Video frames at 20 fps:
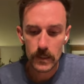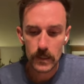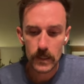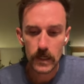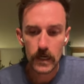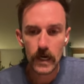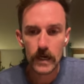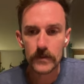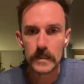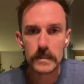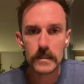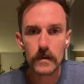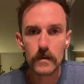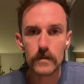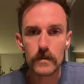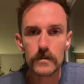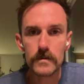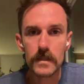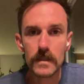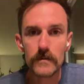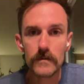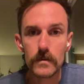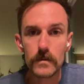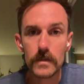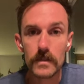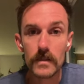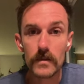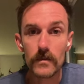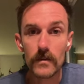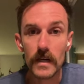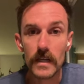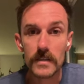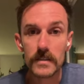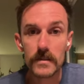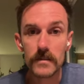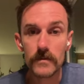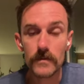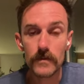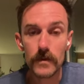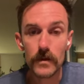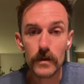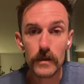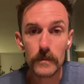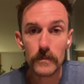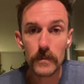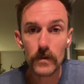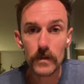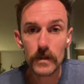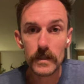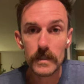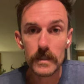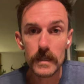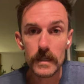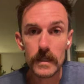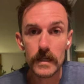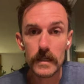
uh, I think goals give you good direction. They're very important.